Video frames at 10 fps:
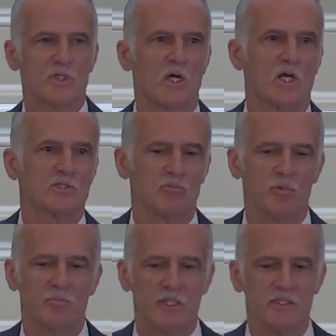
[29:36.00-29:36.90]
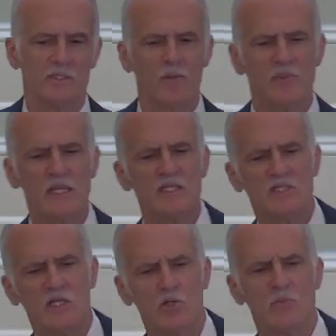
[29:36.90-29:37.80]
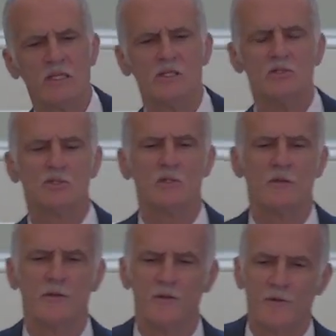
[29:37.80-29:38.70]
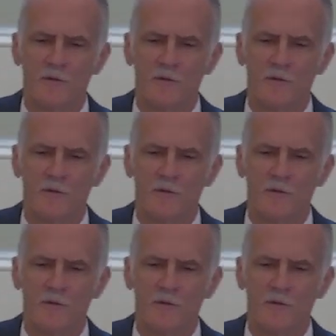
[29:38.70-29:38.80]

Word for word: with the gospel of peace. Now, peace here means